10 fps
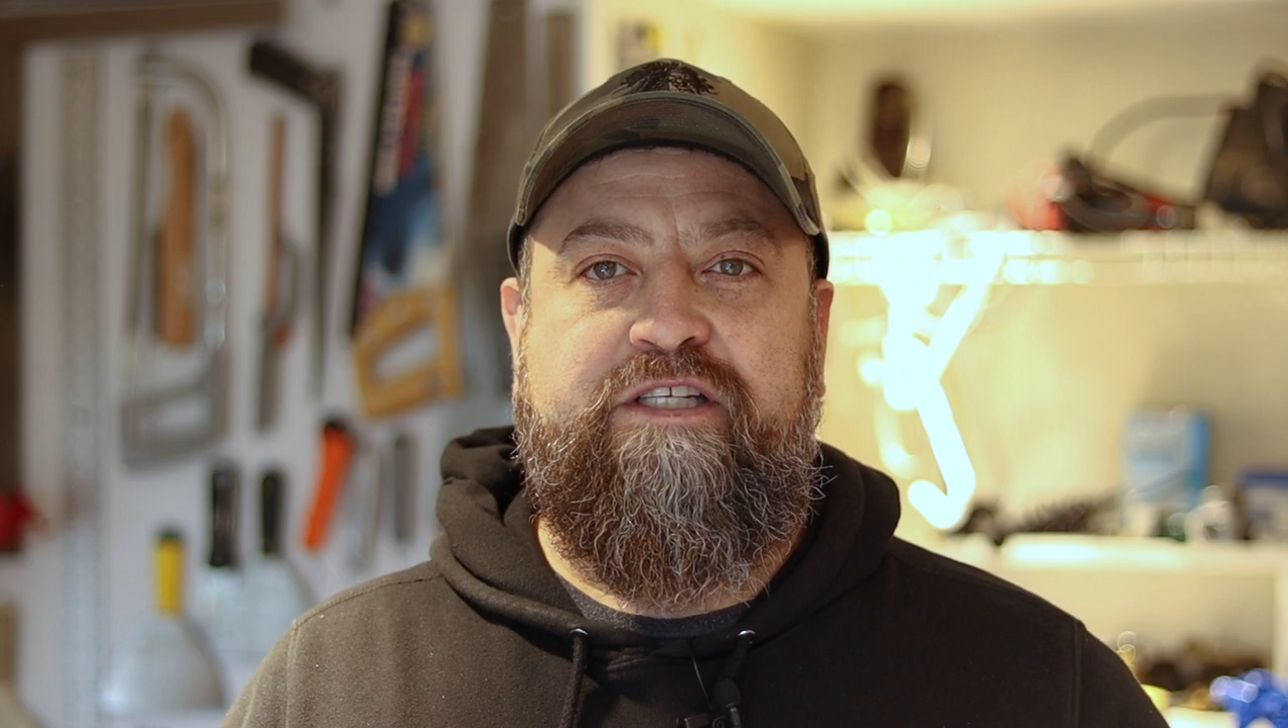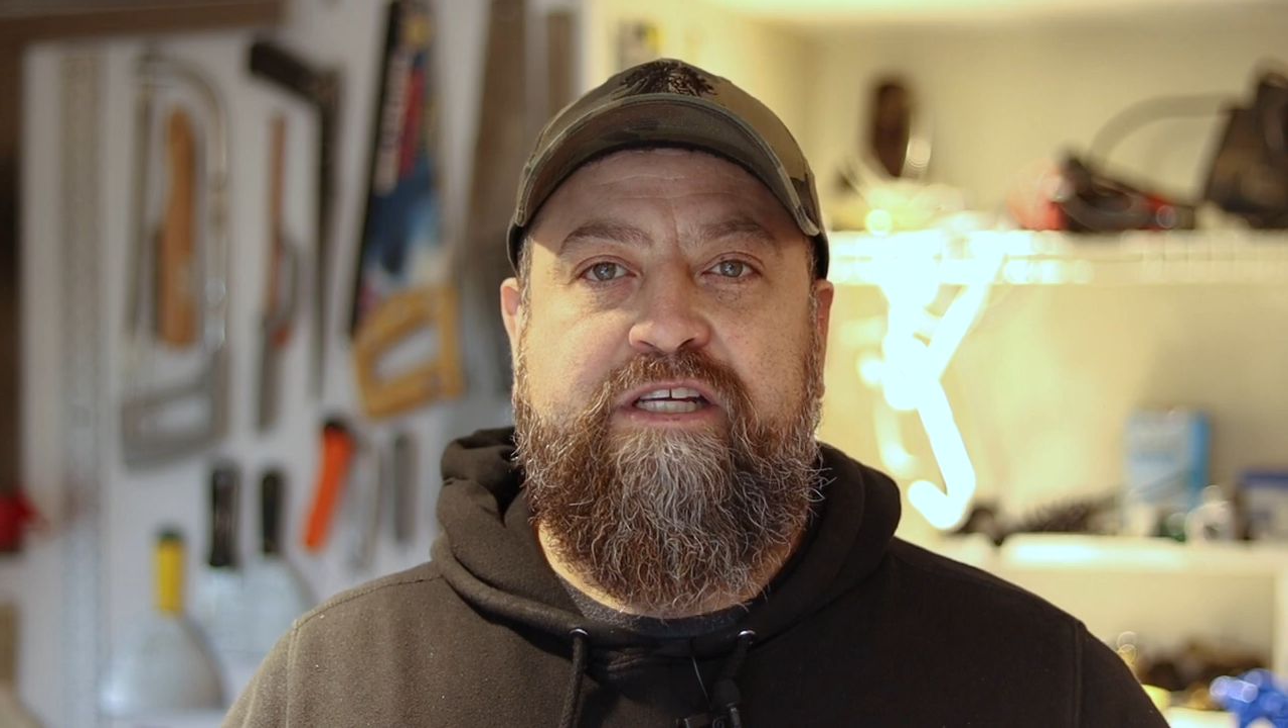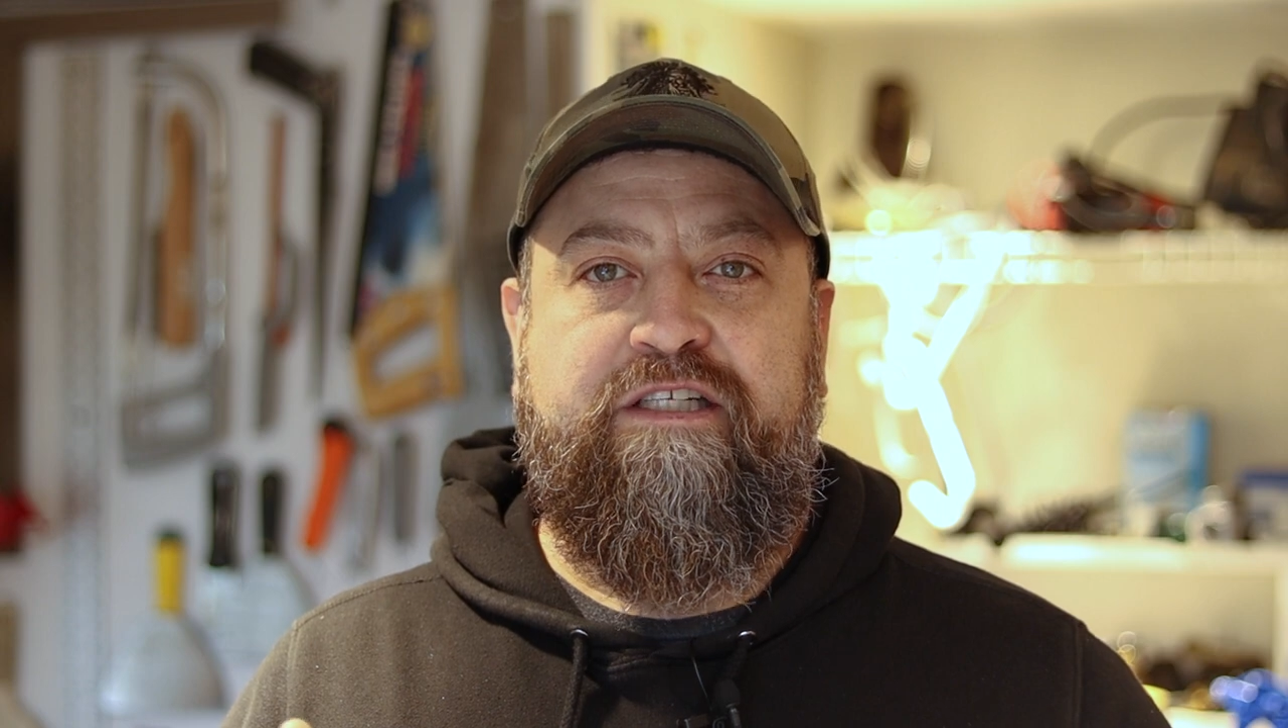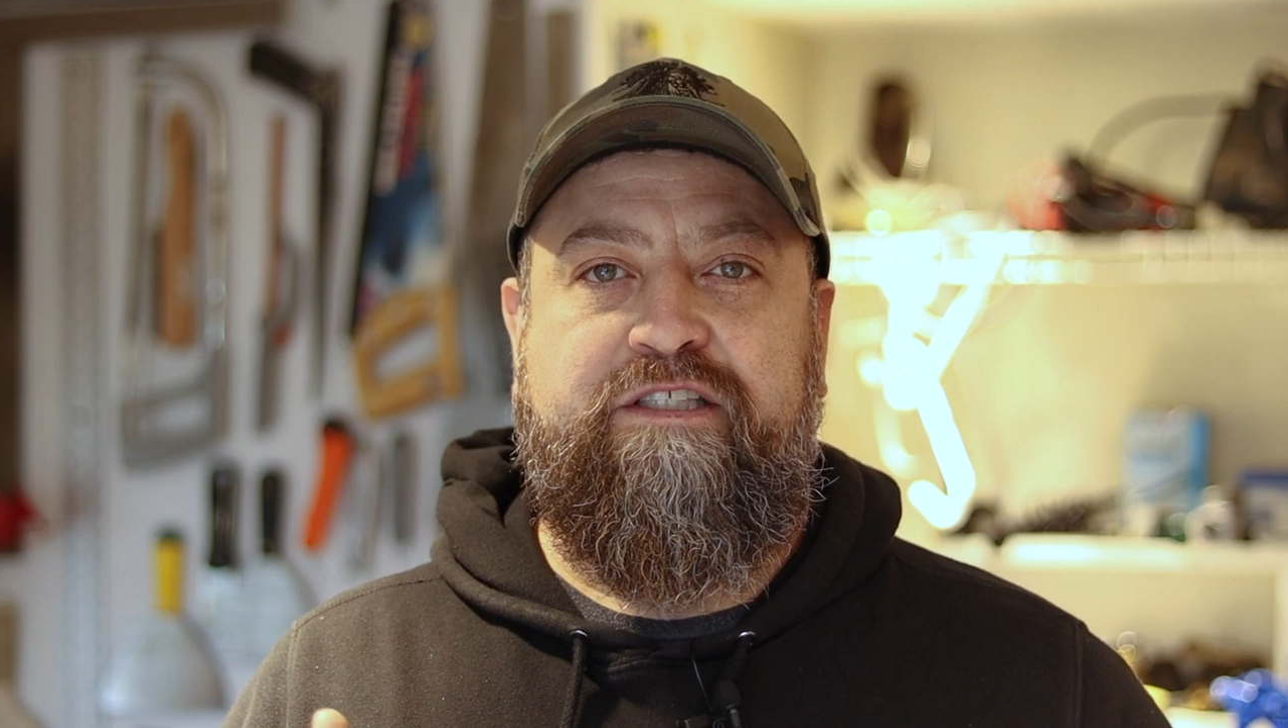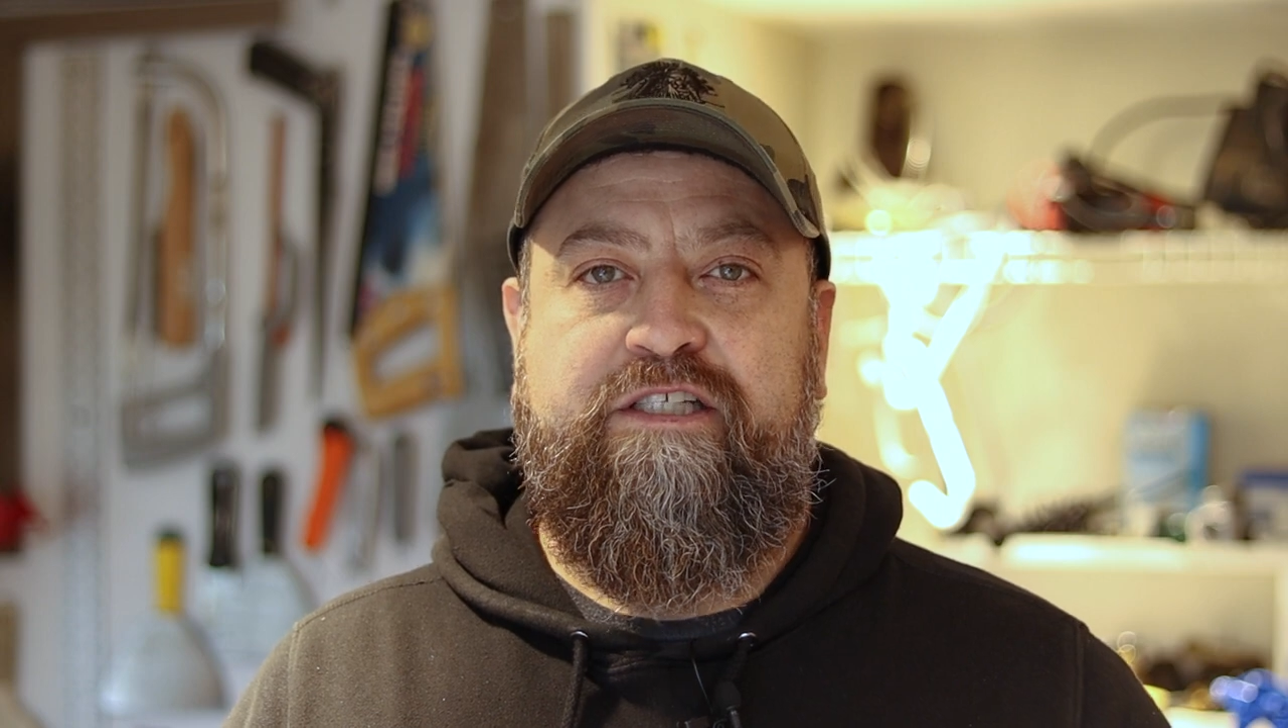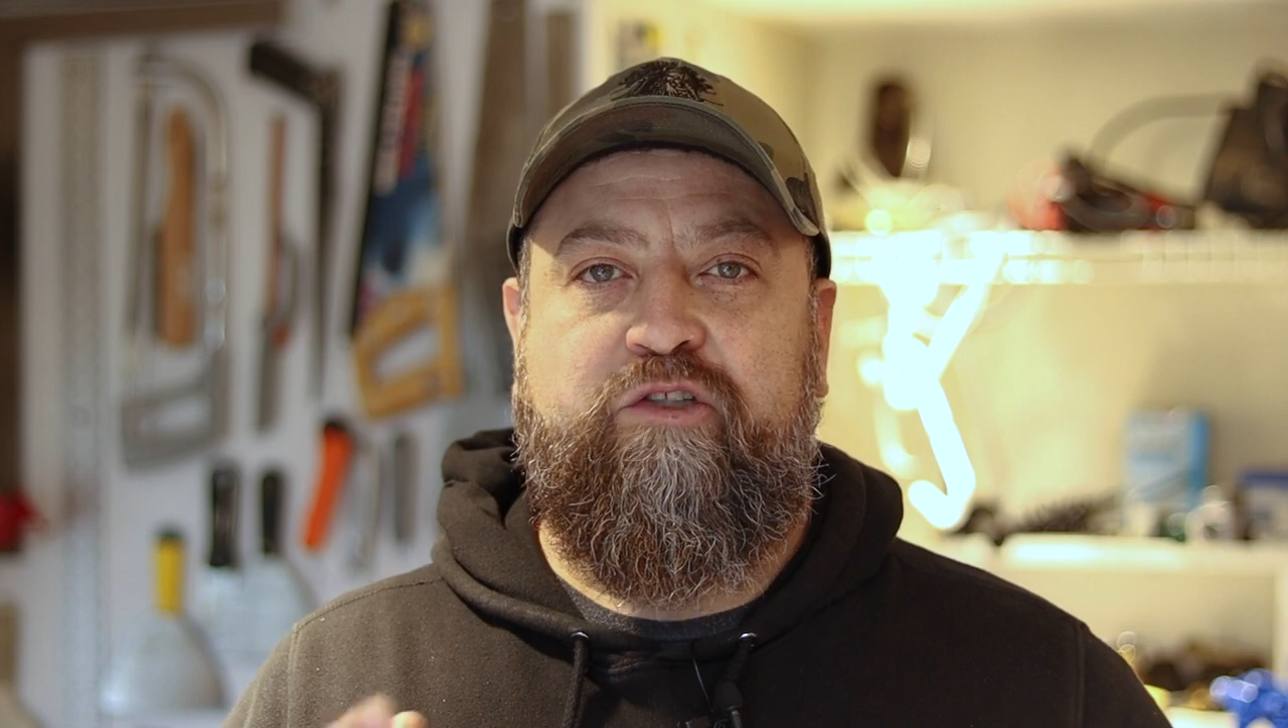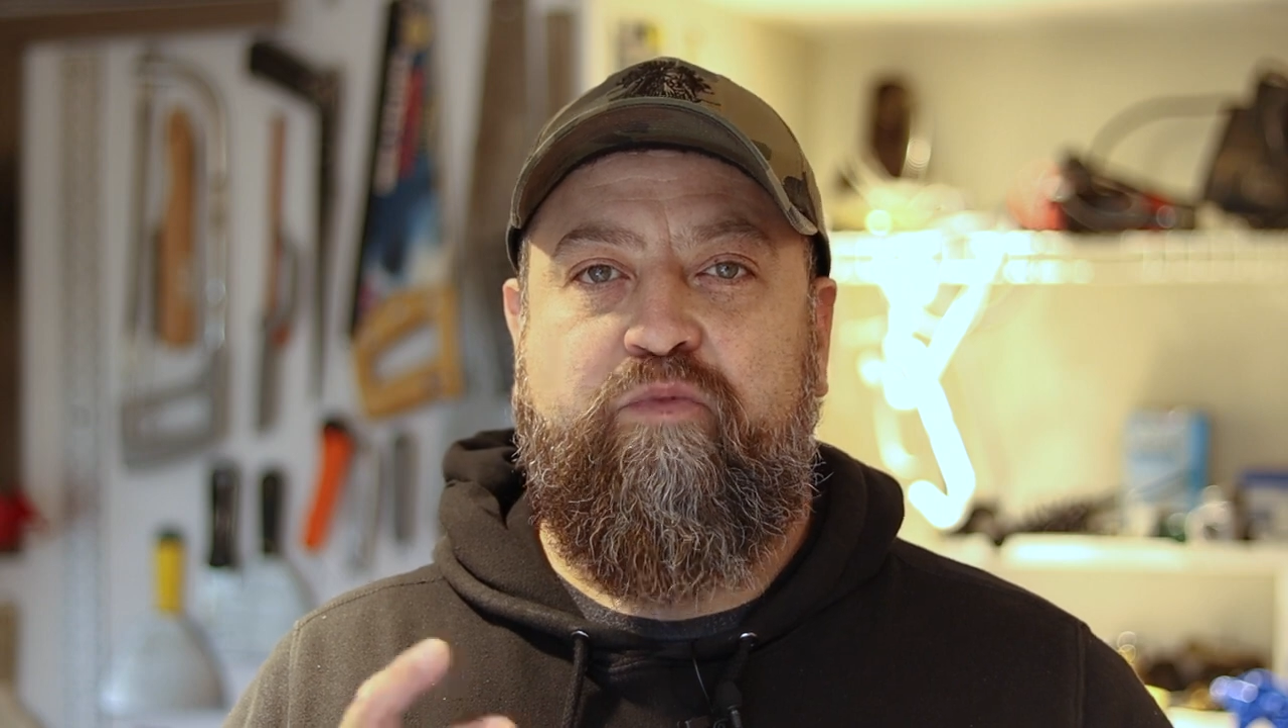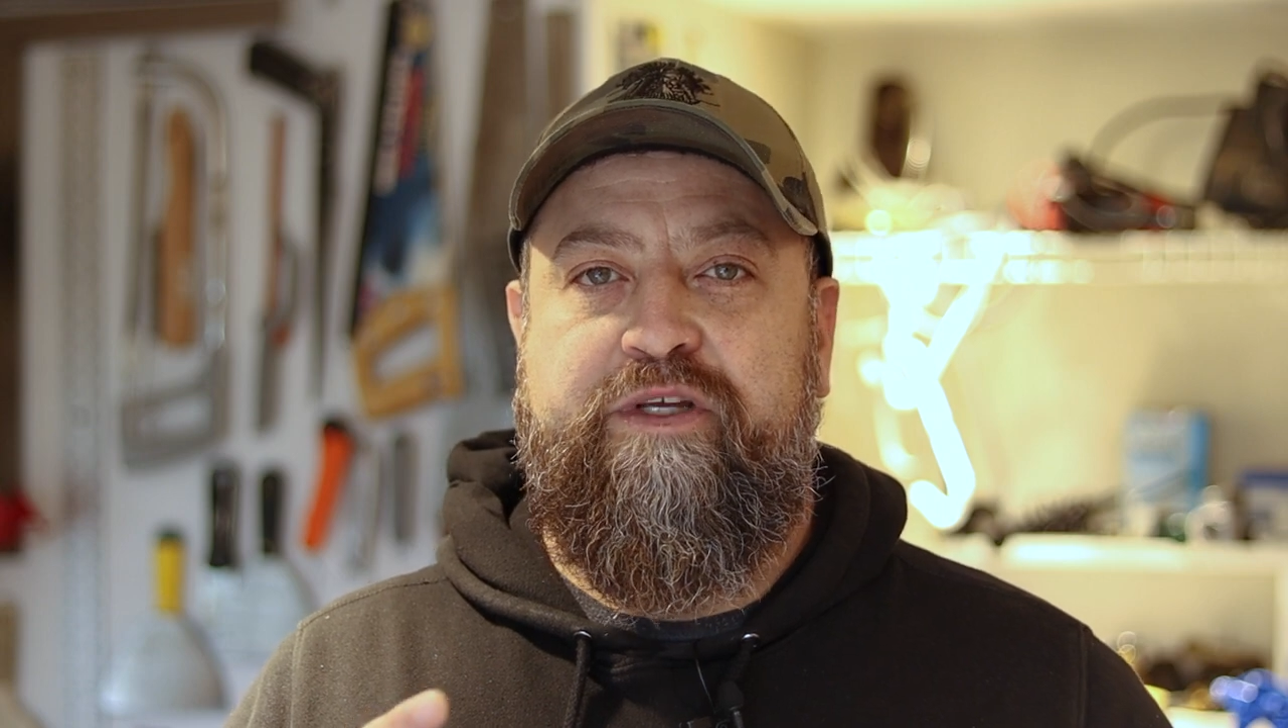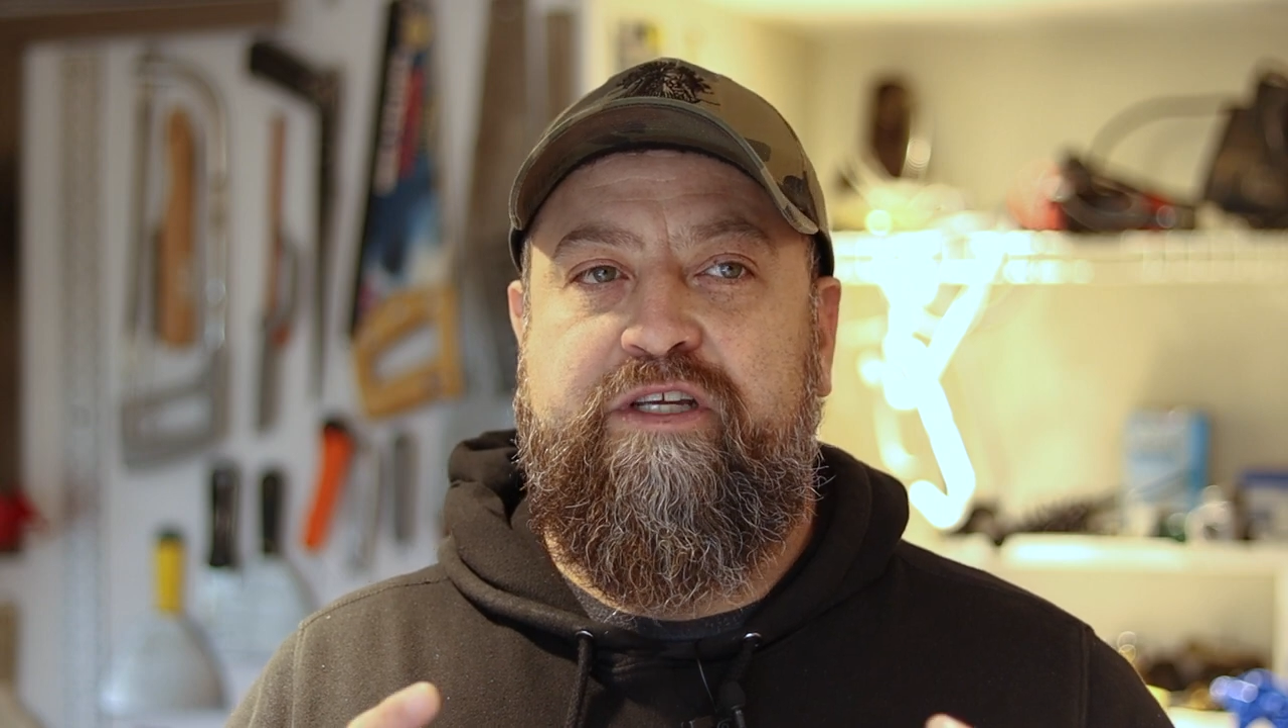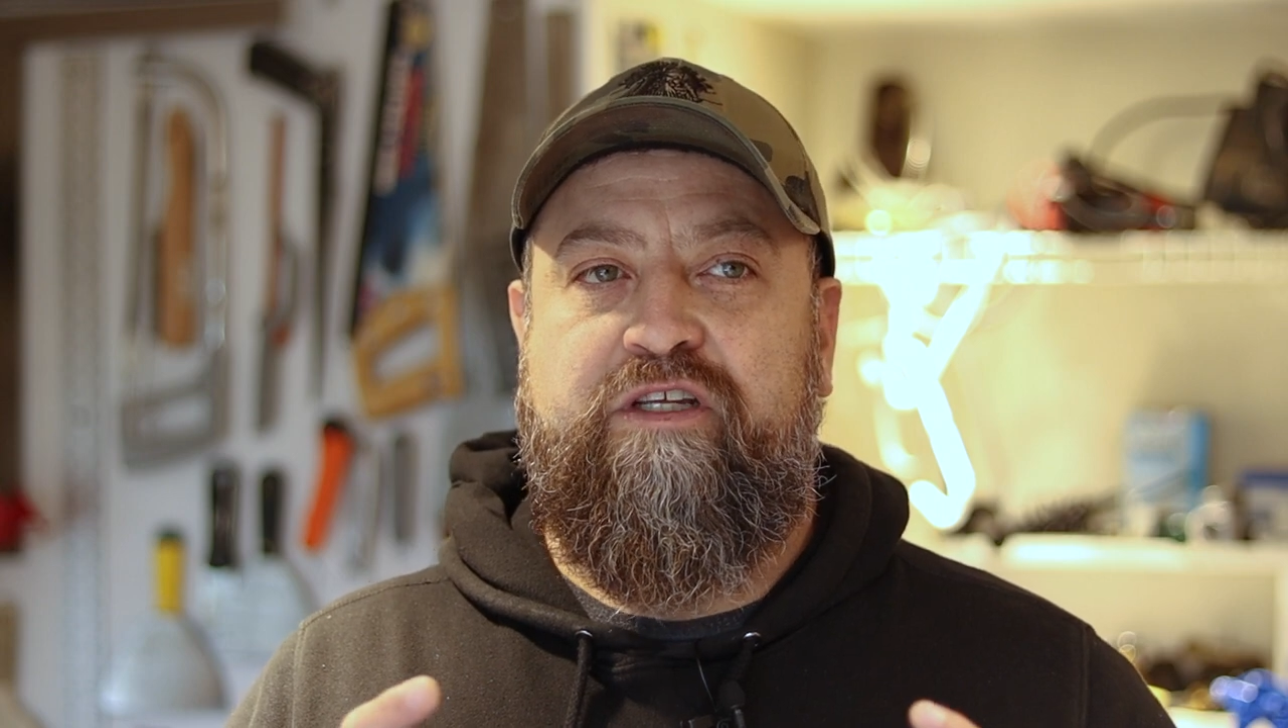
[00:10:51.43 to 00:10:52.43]
THC to
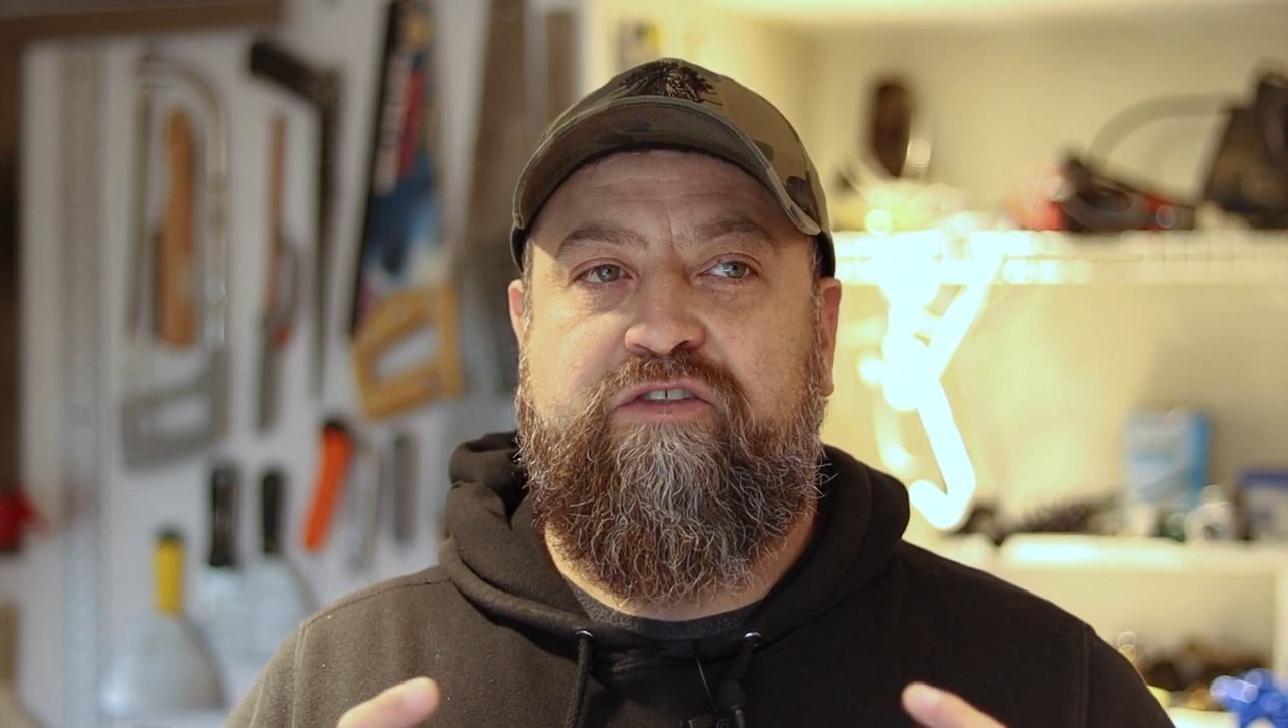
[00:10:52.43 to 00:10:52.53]
be